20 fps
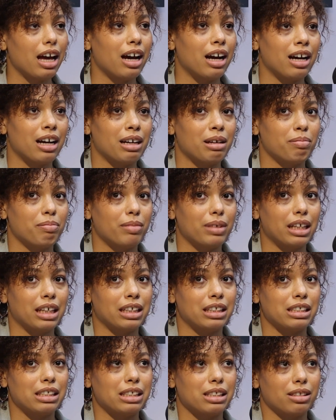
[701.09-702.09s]

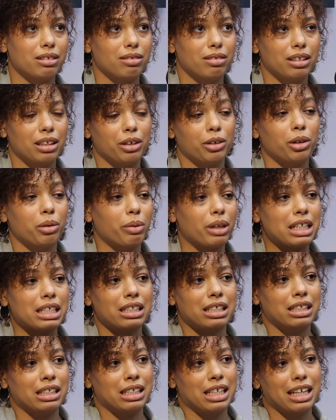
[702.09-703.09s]
And there are
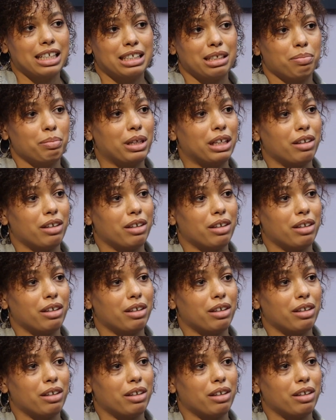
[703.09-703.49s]
ways to detect it,